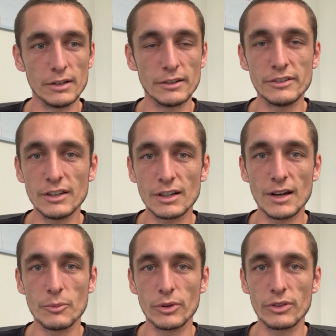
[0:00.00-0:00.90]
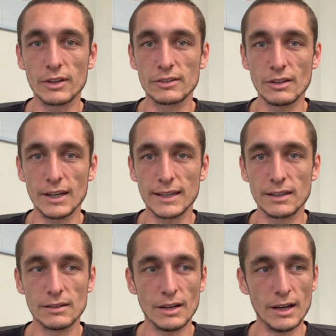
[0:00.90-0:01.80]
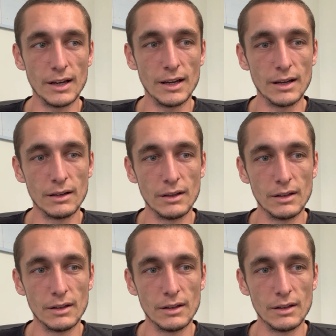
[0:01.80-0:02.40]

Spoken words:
to set it up with things like, left